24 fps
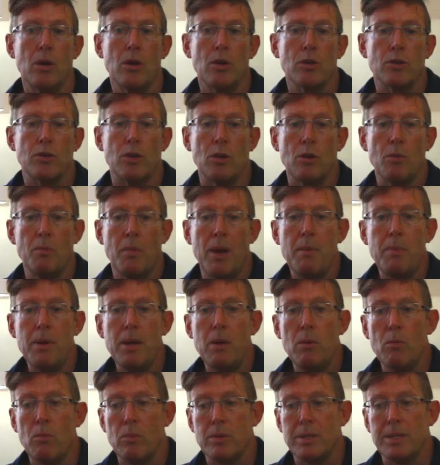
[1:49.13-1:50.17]
So
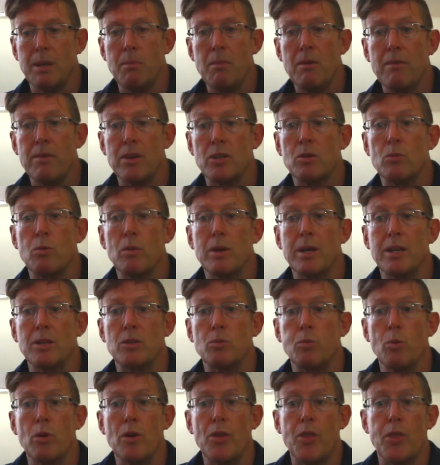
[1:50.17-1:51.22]
maybe some of us,
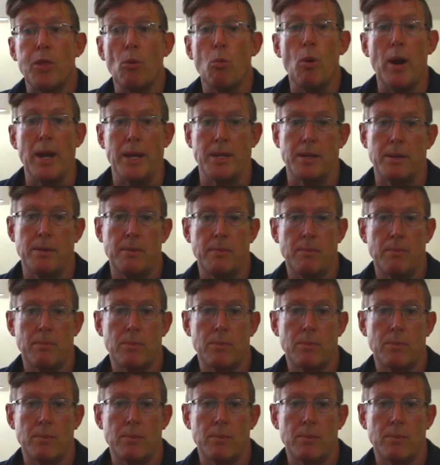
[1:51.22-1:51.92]
it's worth the wait